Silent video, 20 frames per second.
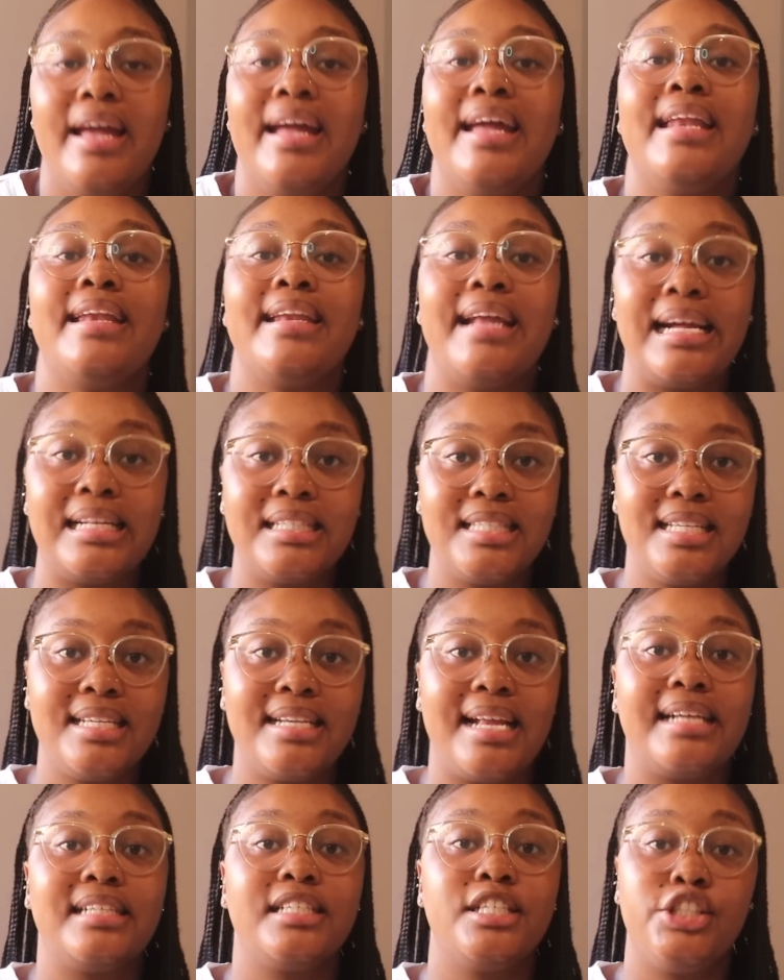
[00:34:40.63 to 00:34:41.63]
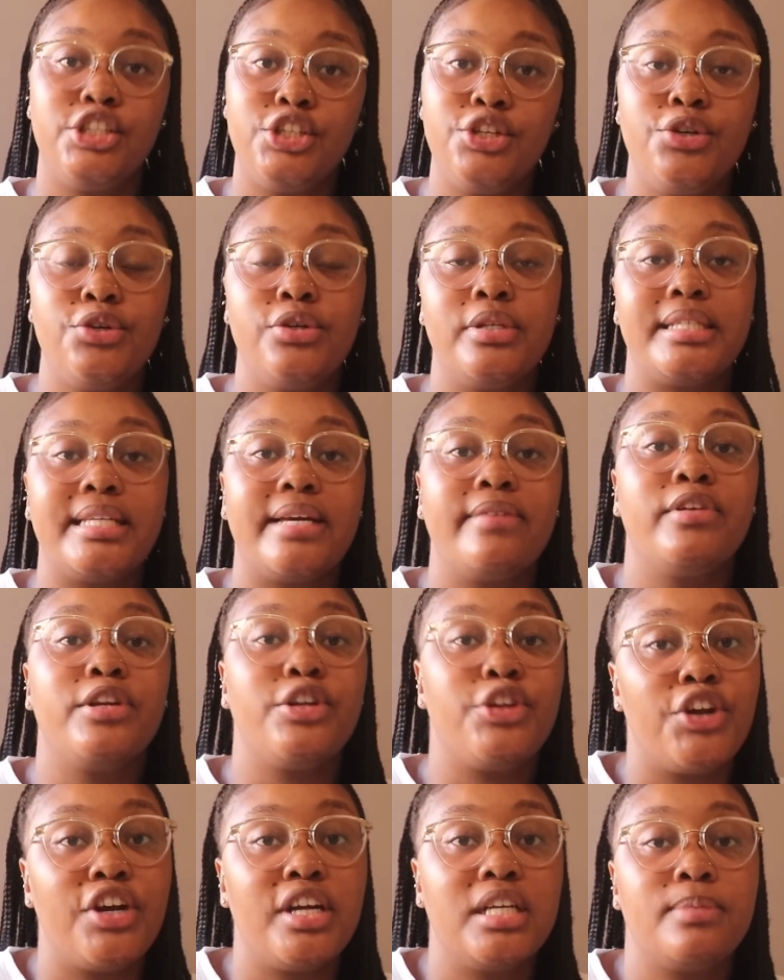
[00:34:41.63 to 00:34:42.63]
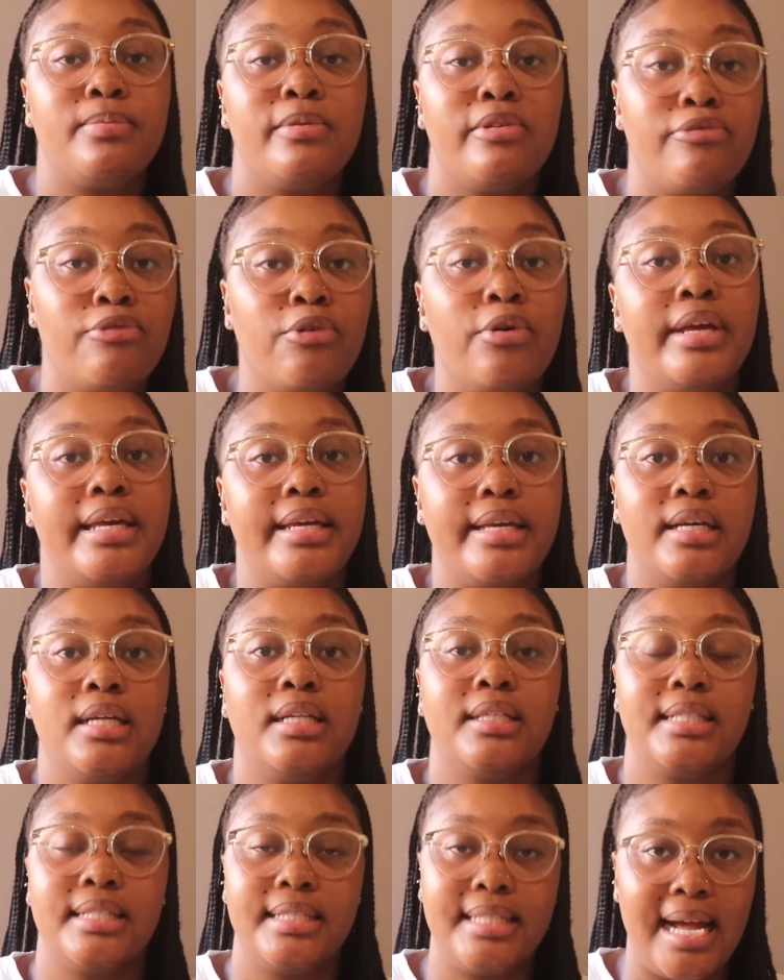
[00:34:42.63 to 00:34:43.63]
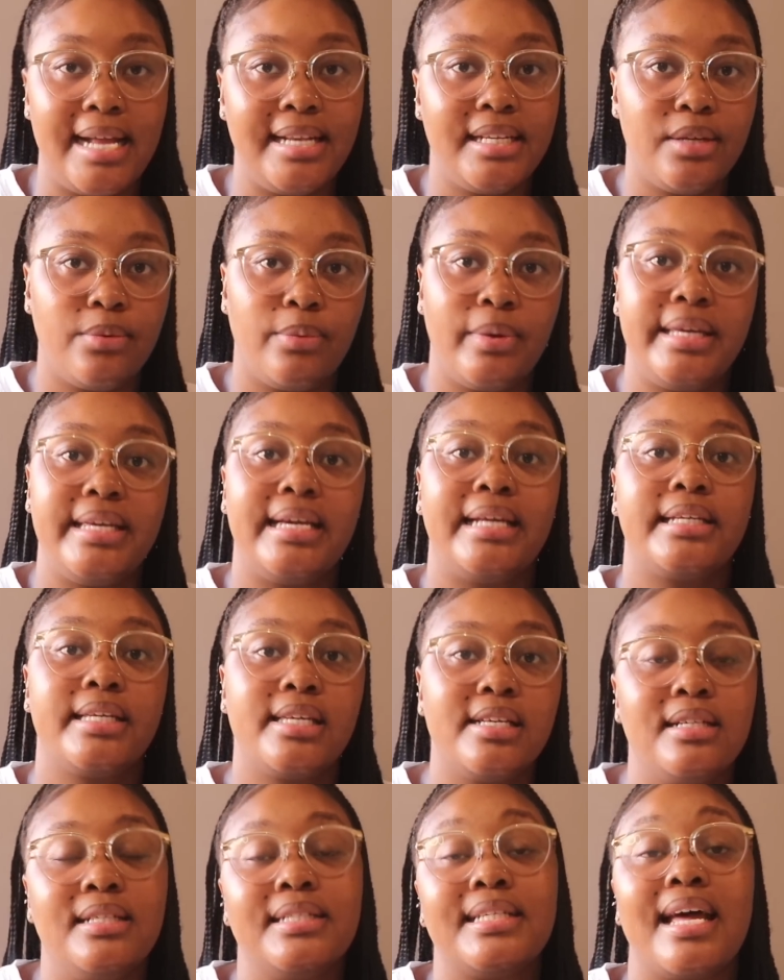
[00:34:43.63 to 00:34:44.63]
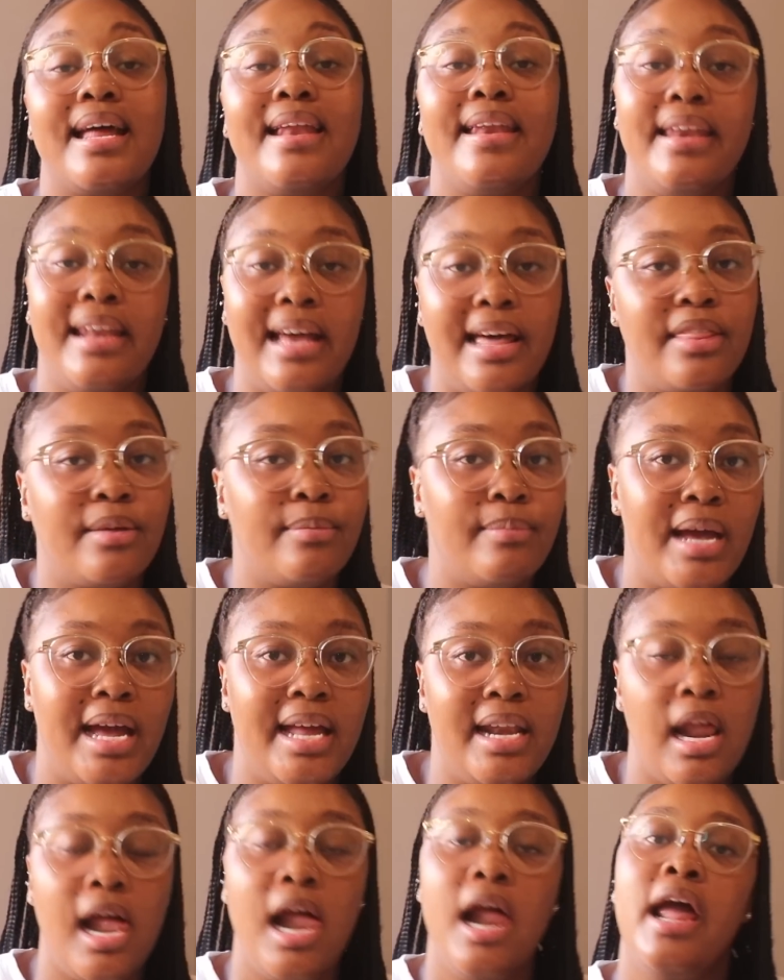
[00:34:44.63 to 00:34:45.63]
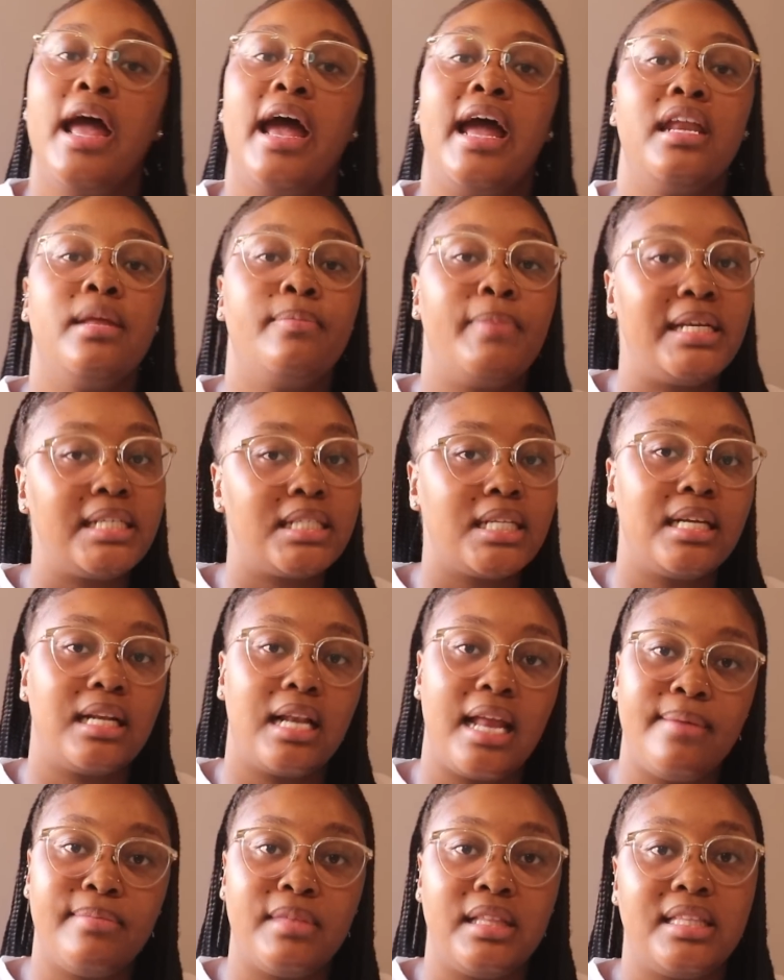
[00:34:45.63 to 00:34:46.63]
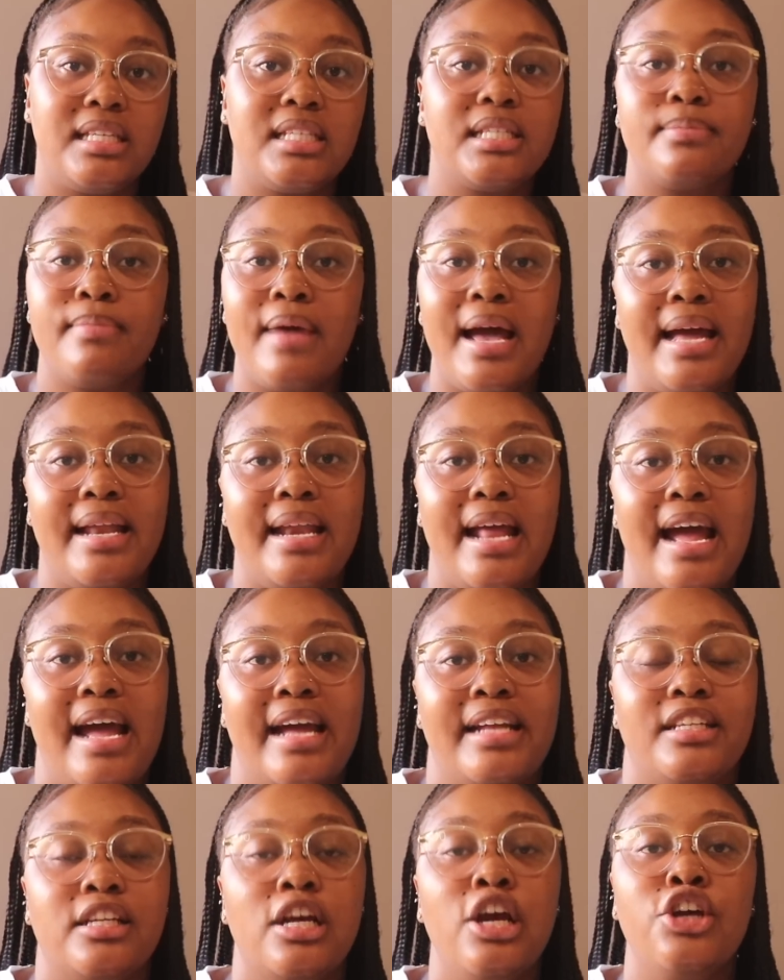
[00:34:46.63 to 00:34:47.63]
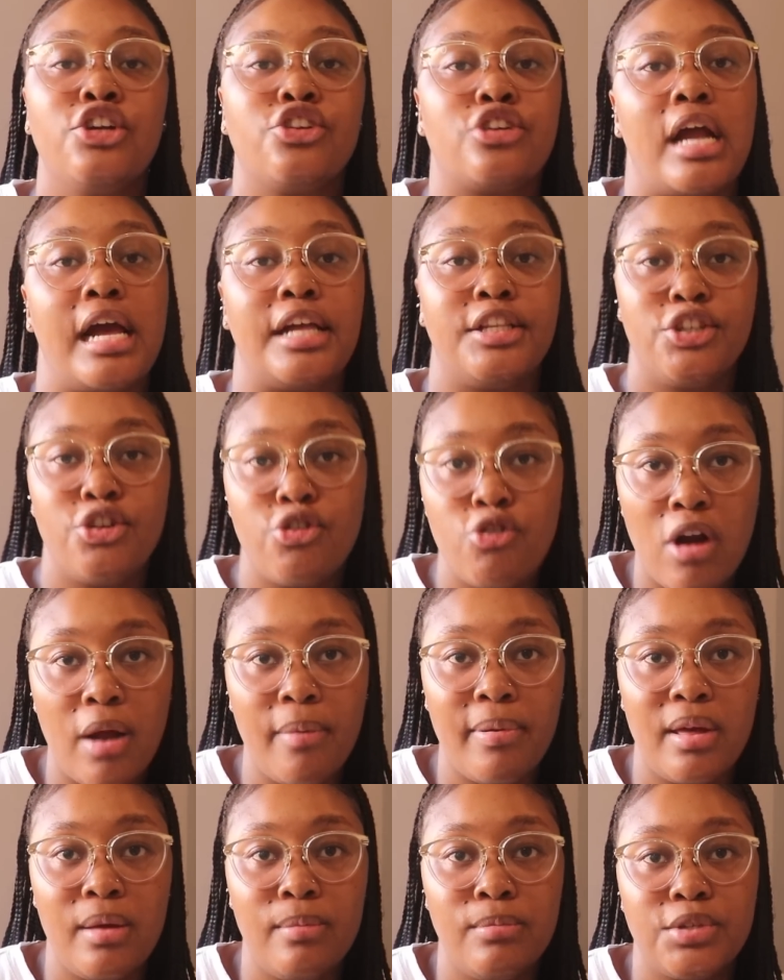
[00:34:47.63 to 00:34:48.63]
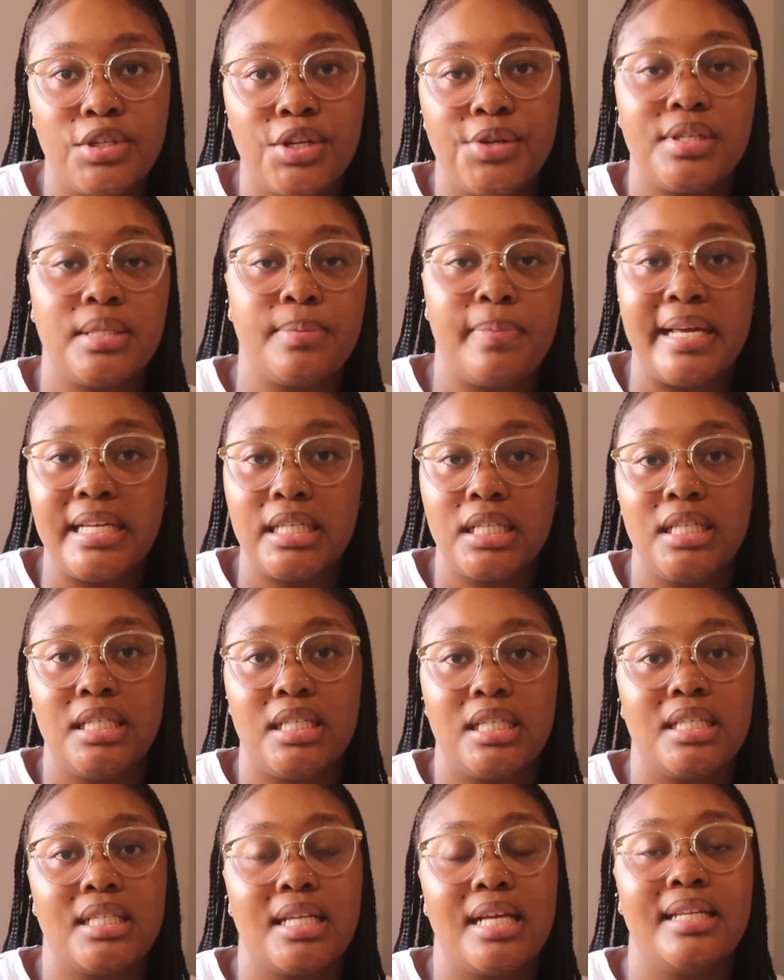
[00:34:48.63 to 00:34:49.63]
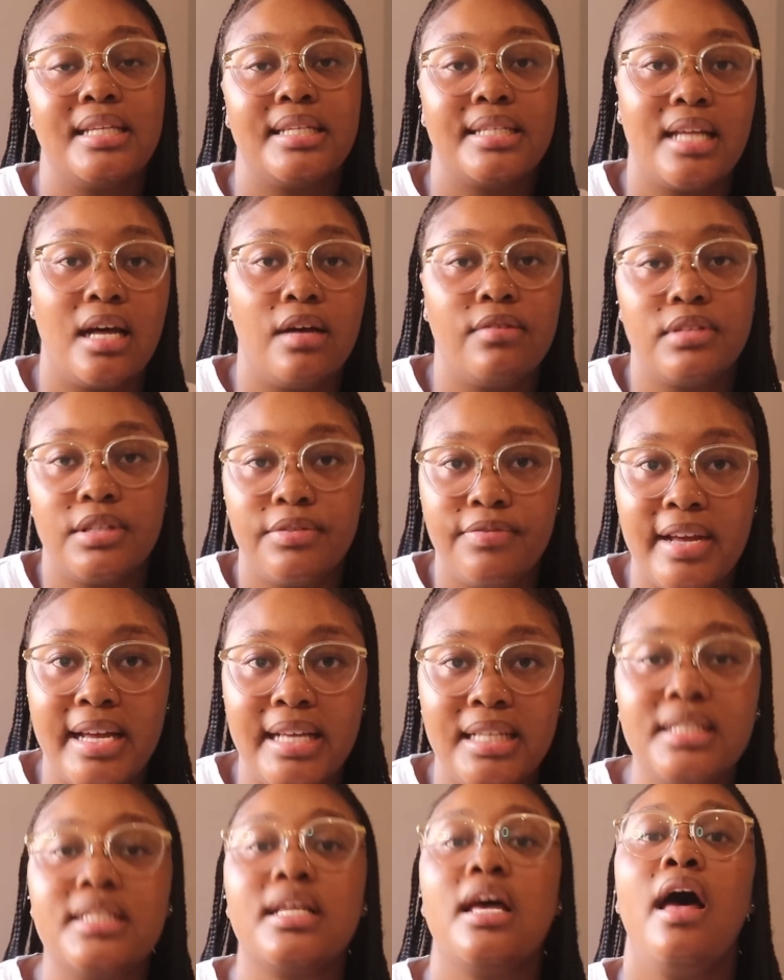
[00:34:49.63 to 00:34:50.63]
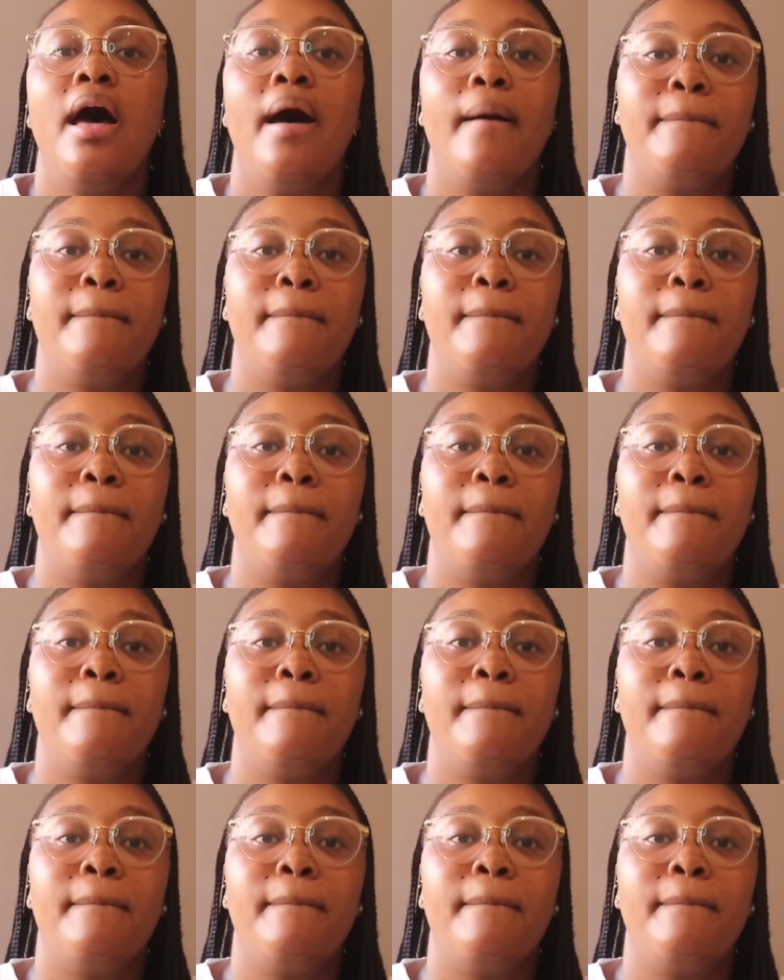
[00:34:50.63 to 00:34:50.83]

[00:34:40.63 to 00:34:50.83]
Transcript: In nineteen ninety-two, seven years before he killed Tandiwe, he had killed another man, and he basically claimed that this man had tried to rob him, so it was basically just in self-defense,